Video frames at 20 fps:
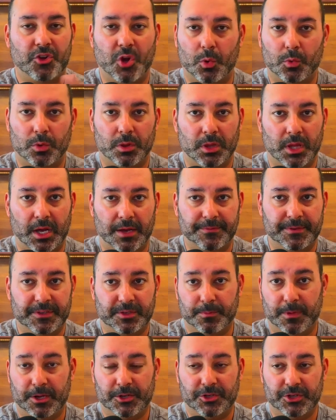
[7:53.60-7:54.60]
don't love
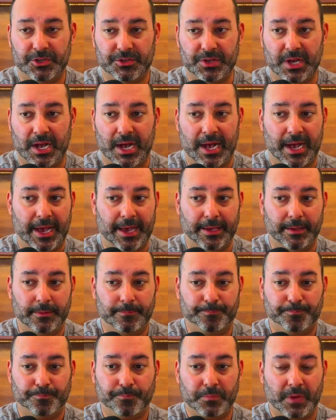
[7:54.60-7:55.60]
as much as
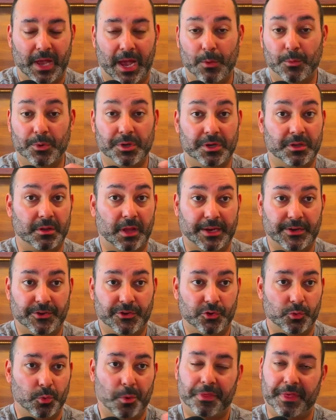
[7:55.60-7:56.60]
I would
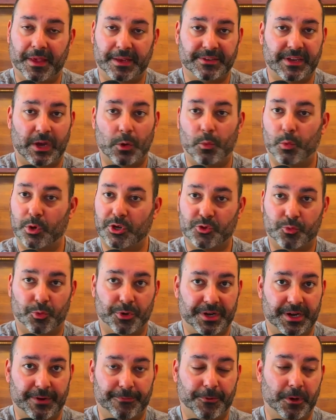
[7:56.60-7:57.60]
like to, or things I wish
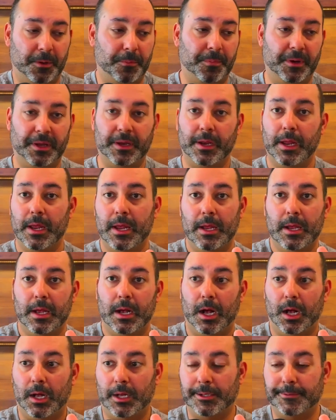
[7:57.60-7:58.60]
were different. But
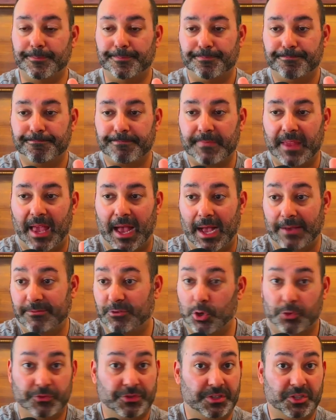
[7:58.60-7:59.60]

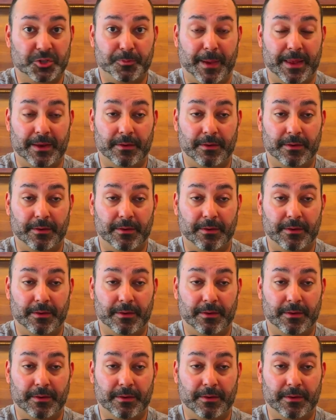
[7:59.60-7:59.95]
I've chosen to